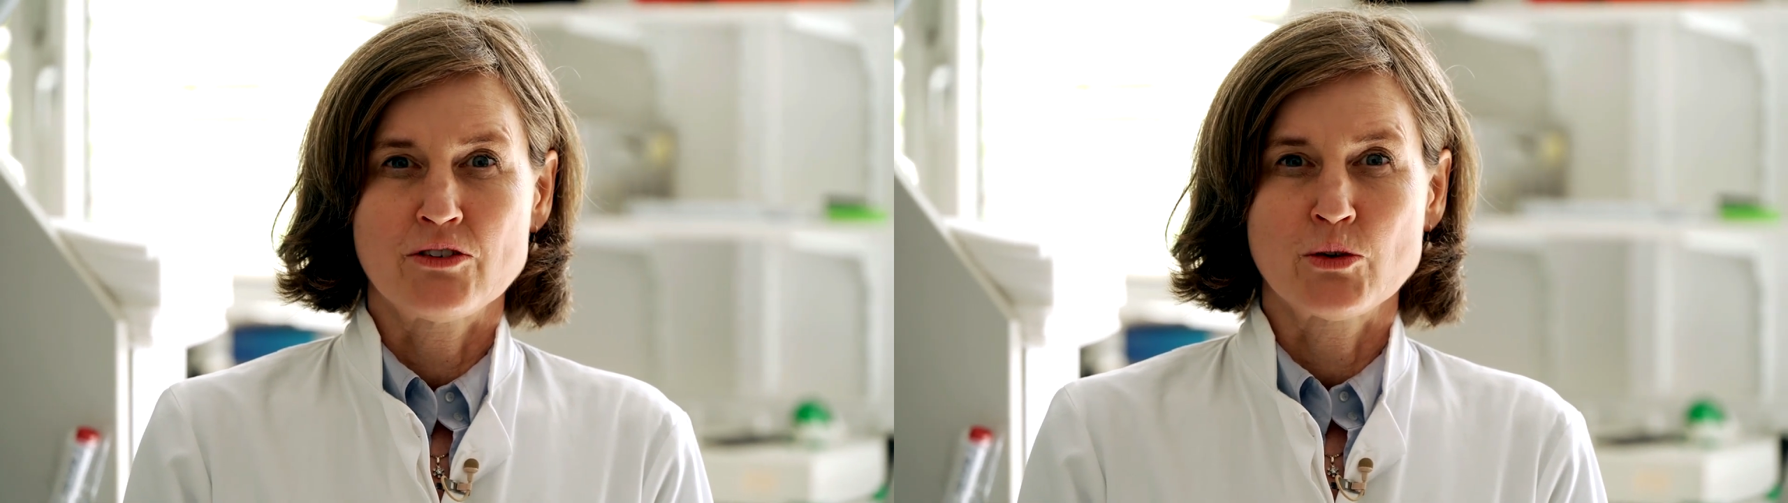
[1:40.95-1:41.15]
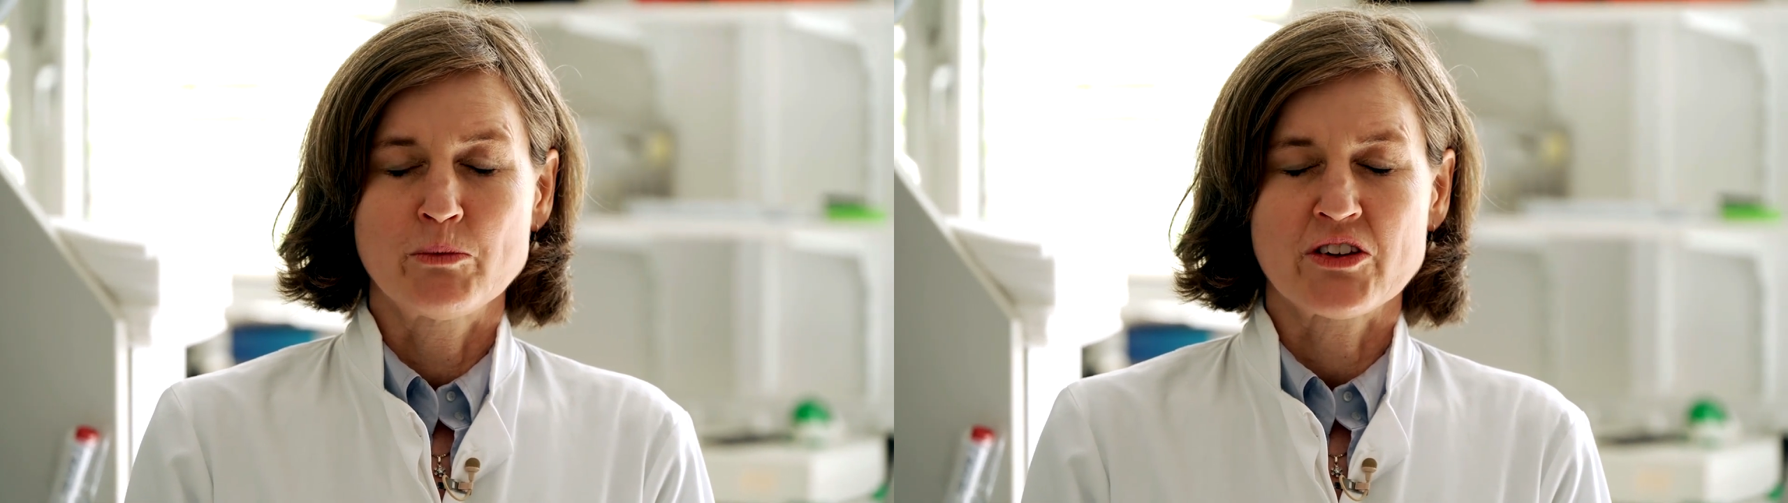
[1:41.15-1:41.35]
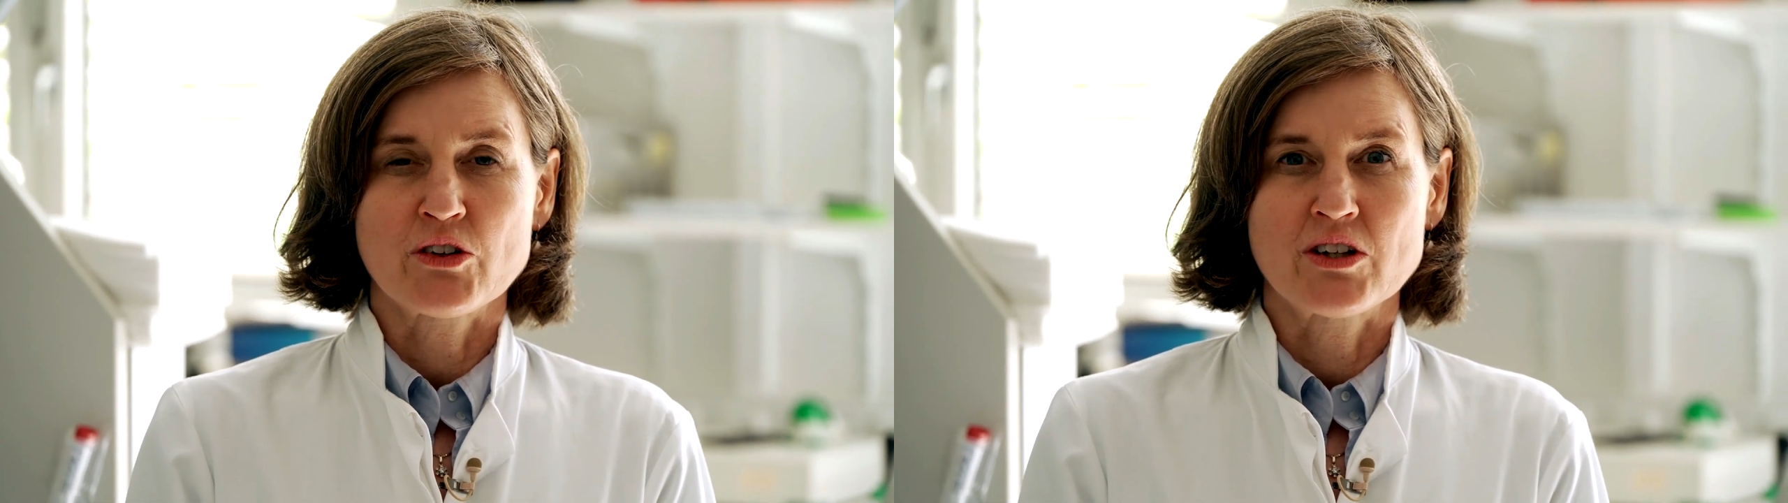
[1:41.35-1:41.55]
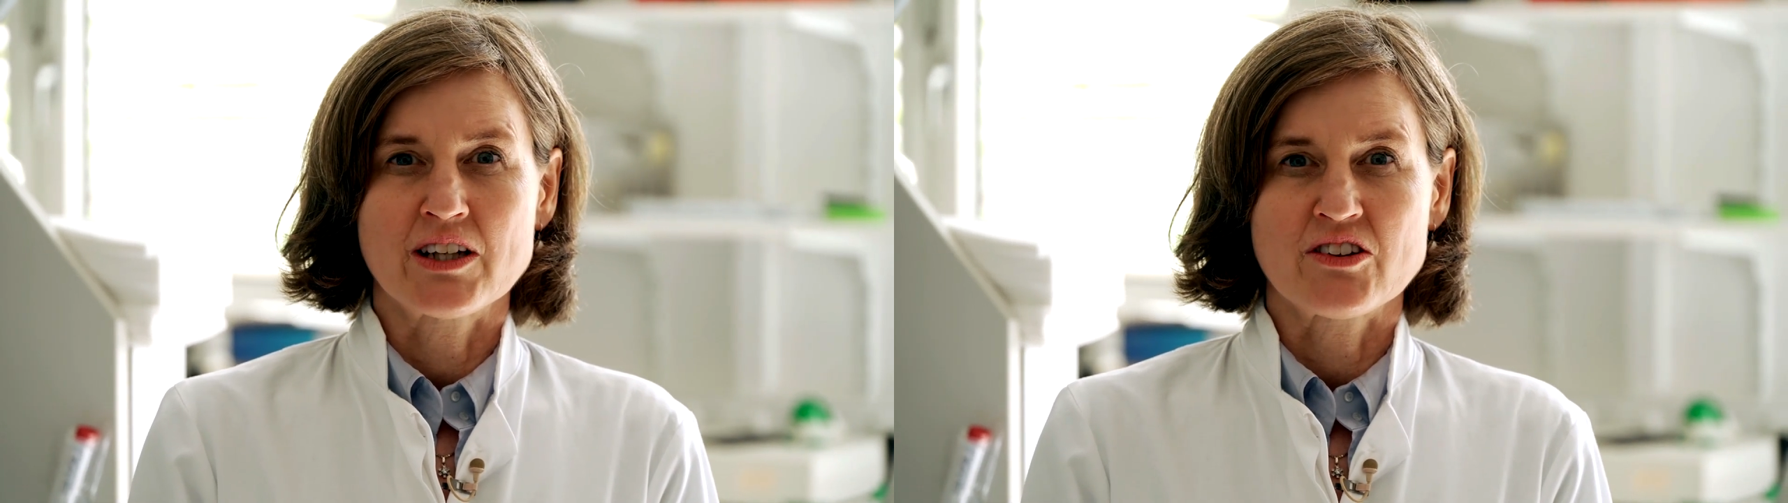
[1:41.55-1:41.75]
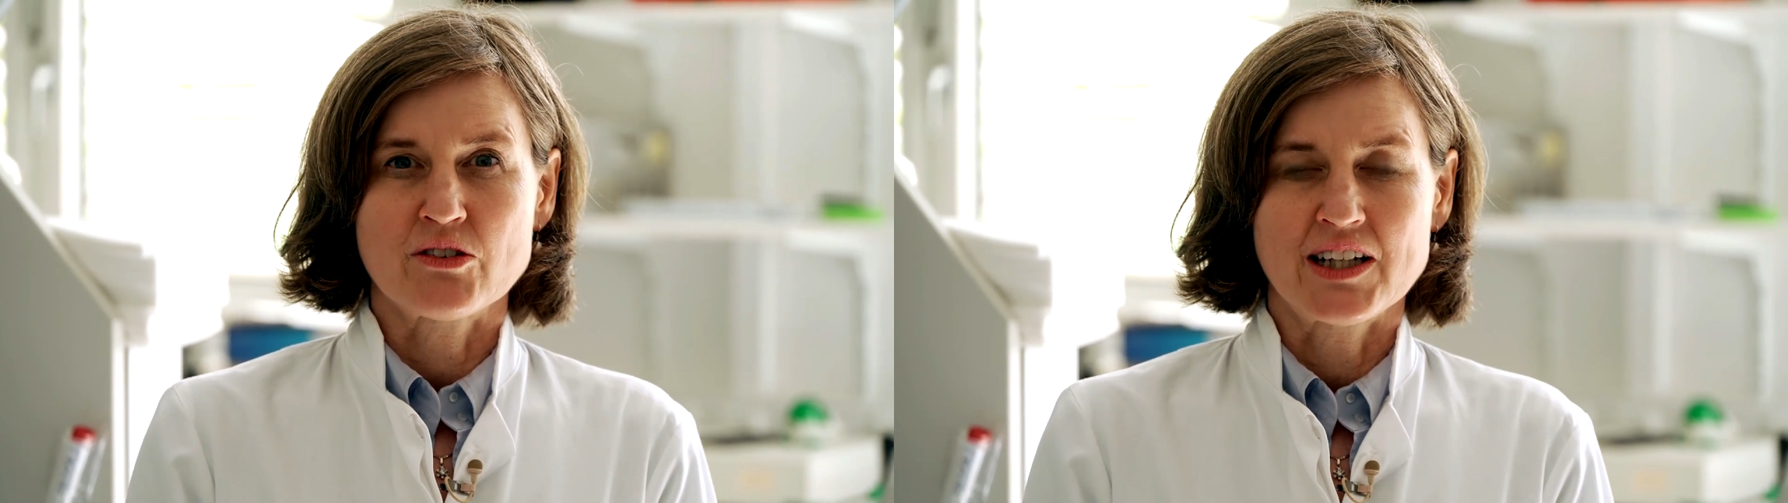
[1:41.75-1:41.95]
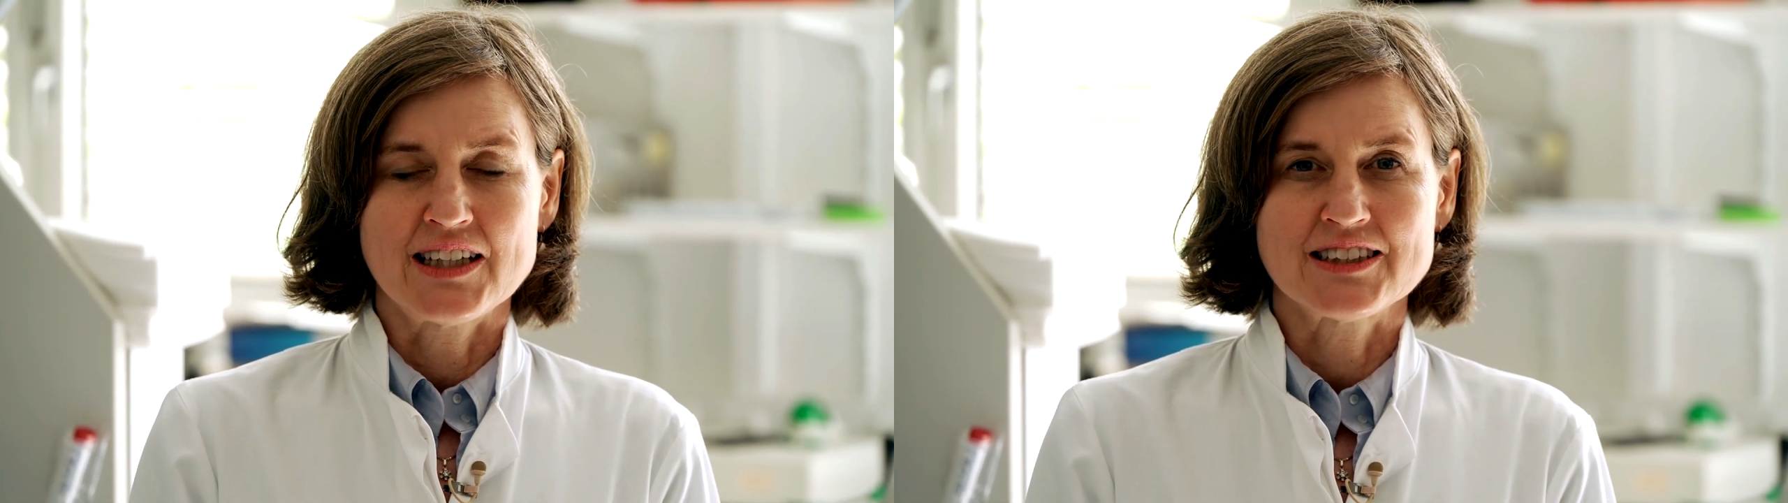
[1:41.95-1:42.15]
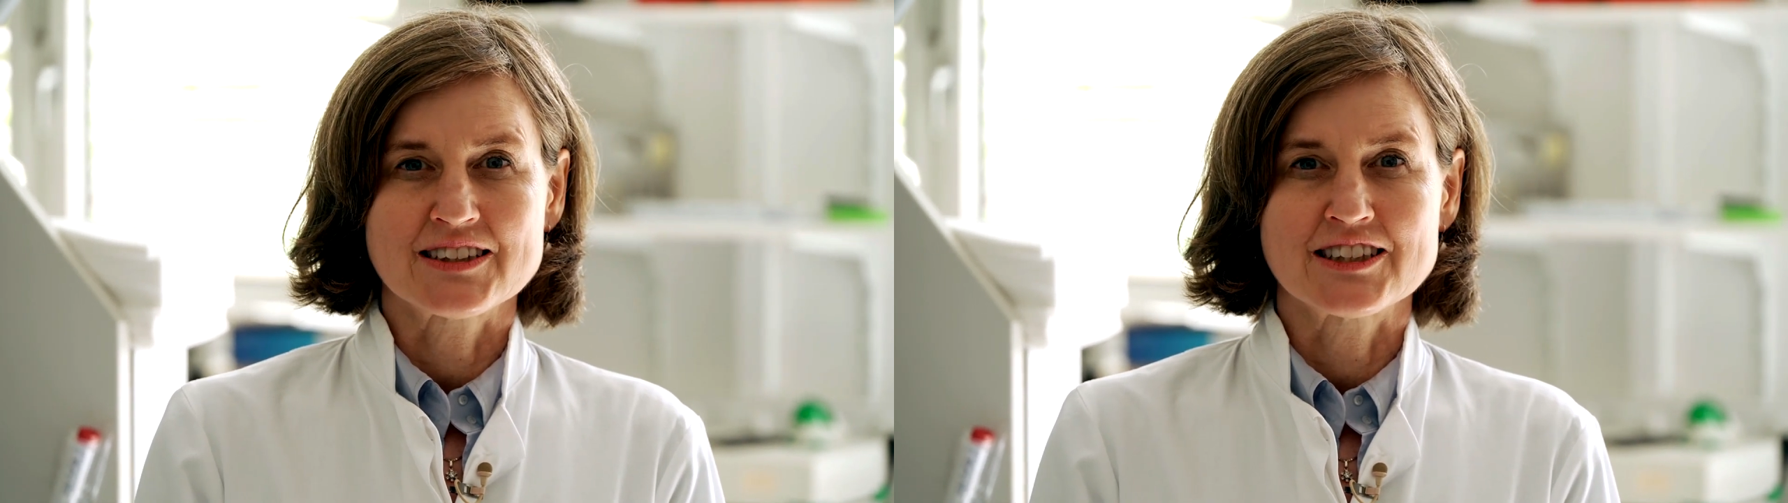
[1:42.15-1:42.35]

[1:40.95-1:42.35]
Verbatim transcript: rheumatoid arthritis